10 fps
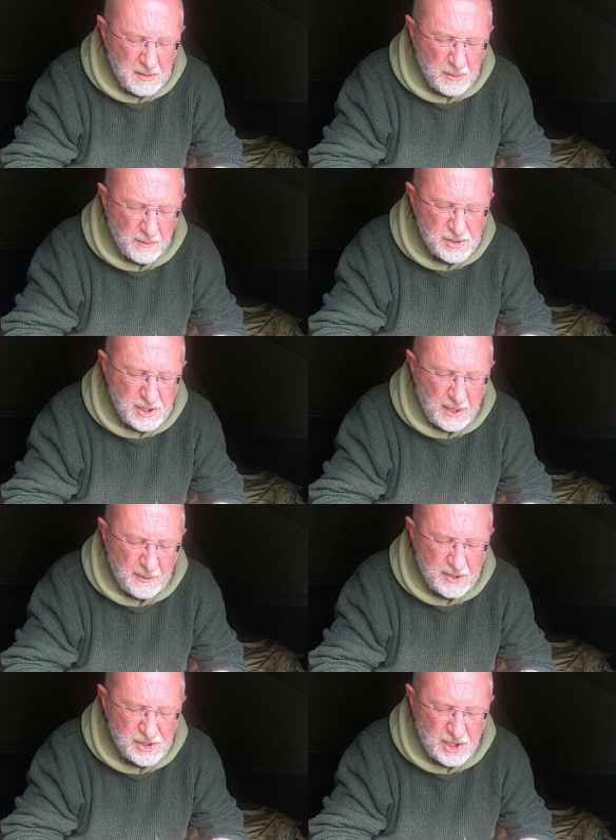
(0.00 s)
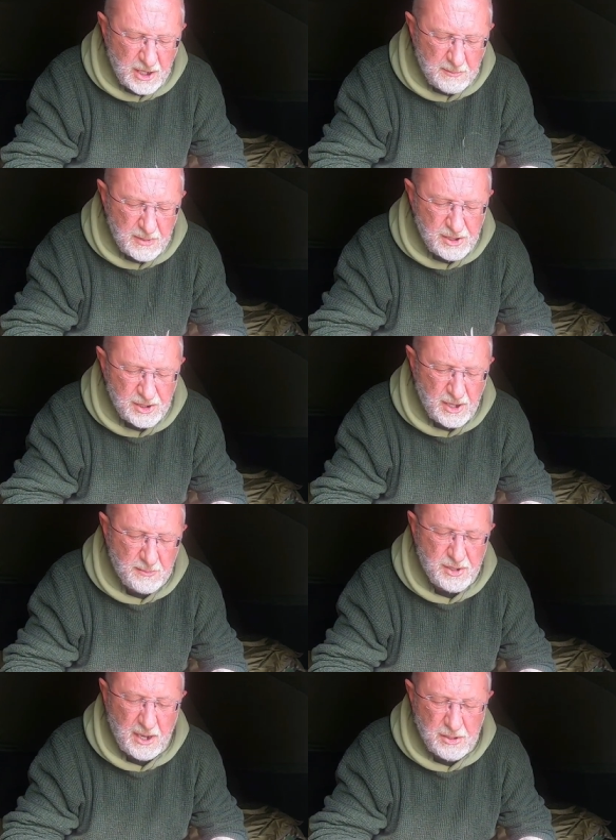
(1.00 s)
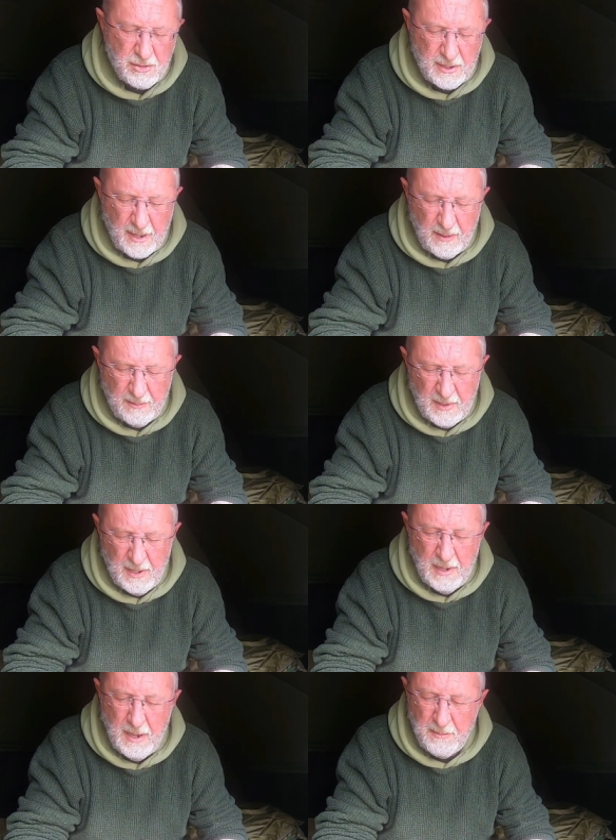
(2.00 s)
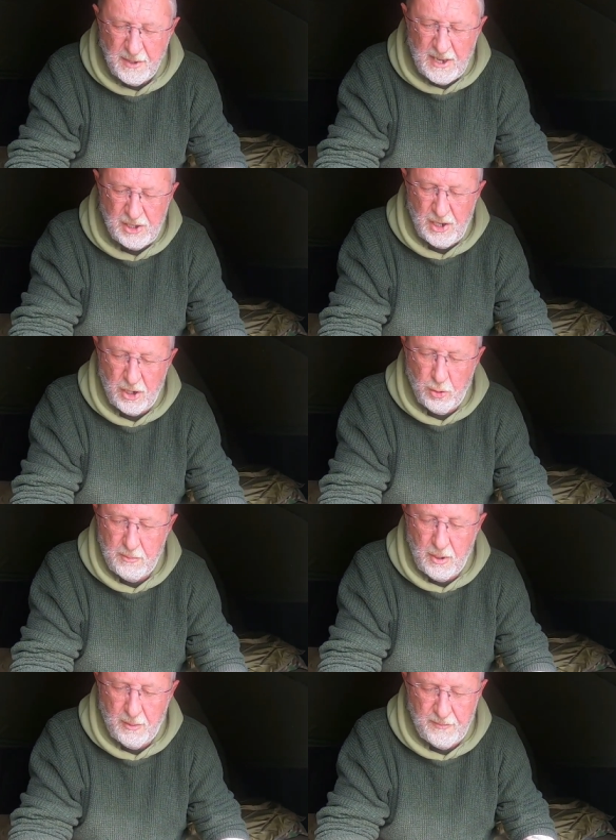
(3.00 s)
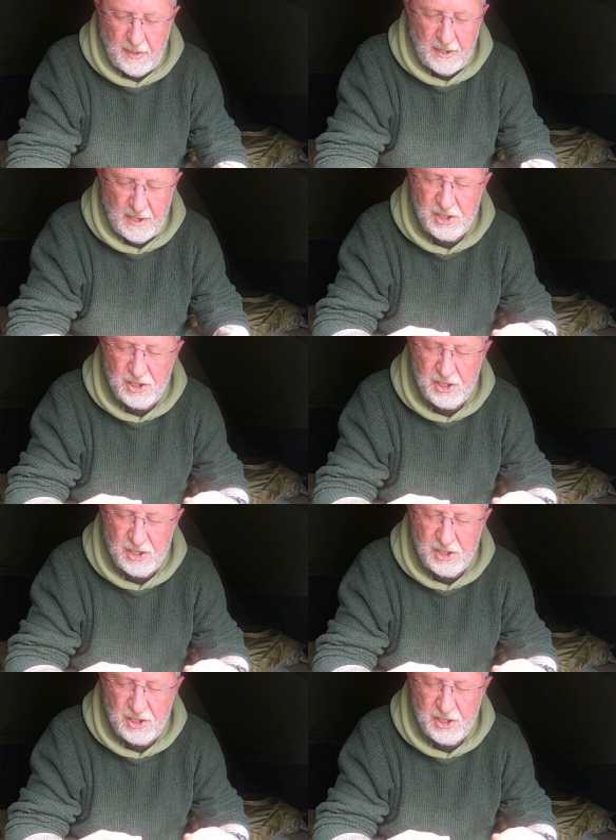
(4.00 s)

You're obviously going to have to steam this at some stage or another, but that's your loop knot, and